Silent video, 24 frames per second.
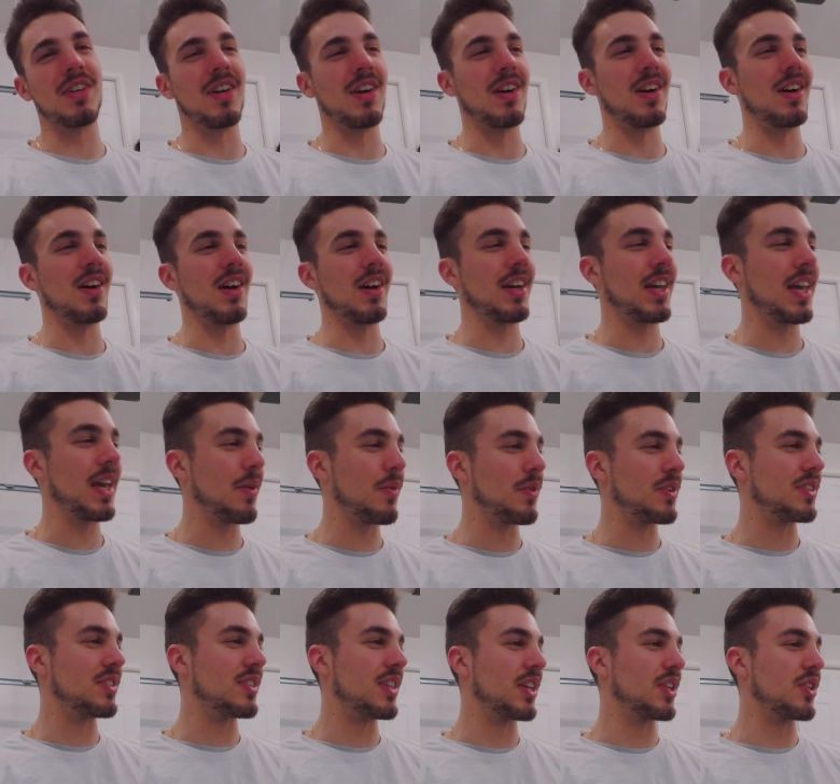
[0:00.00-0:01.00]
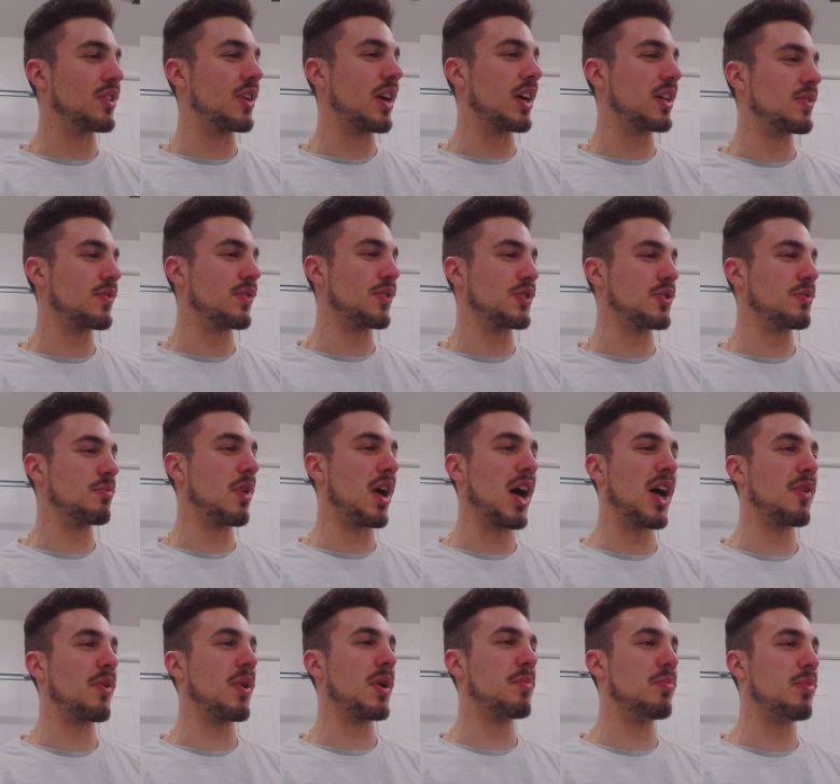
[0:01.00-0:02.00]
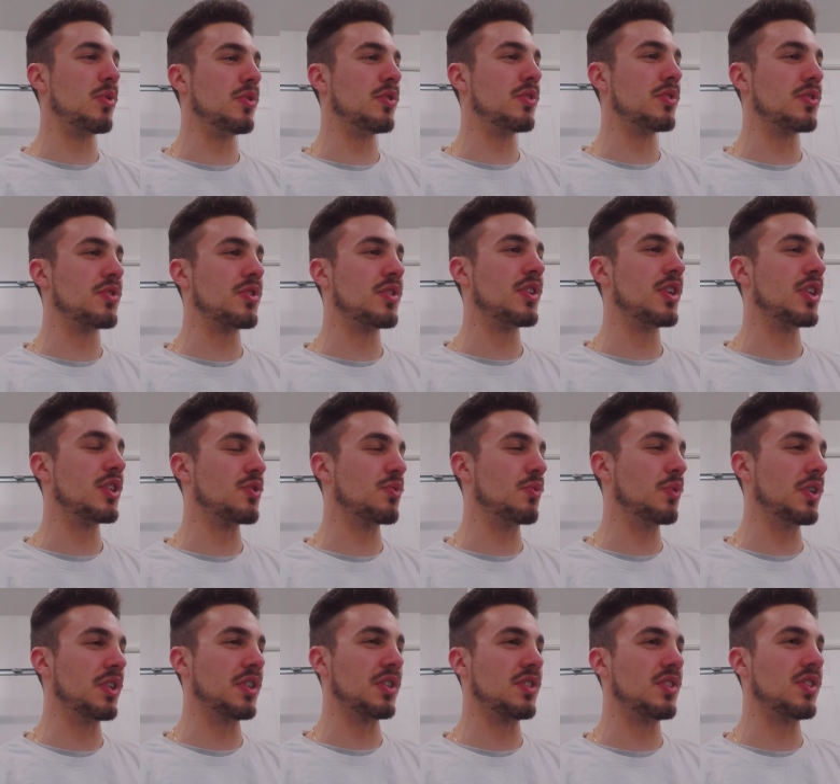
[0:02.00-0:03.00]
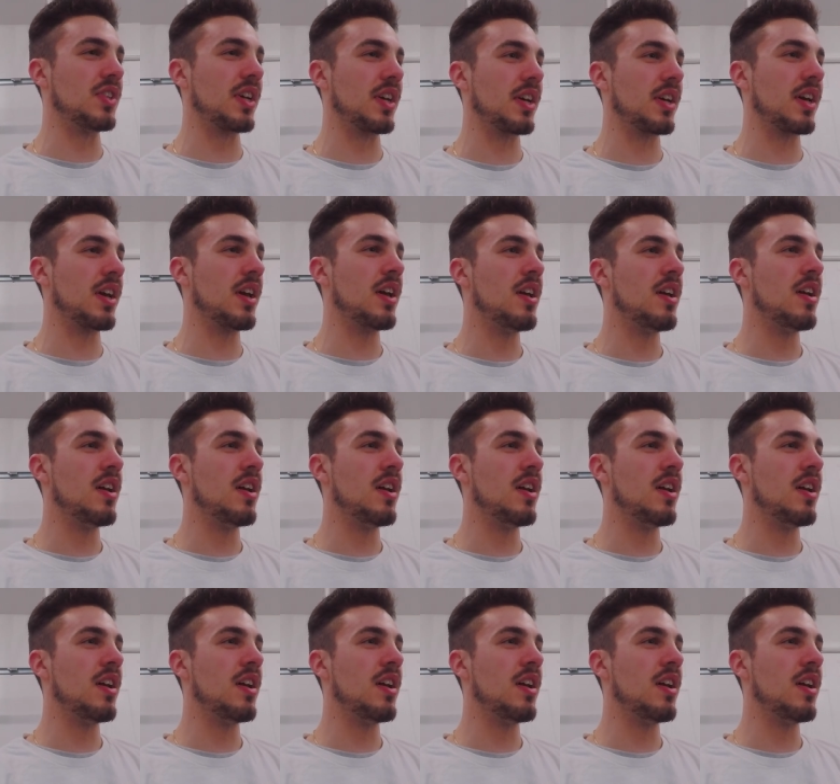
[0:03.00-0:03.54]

Uh, I can't wait to take you guys for some highway pulls. It's really sick.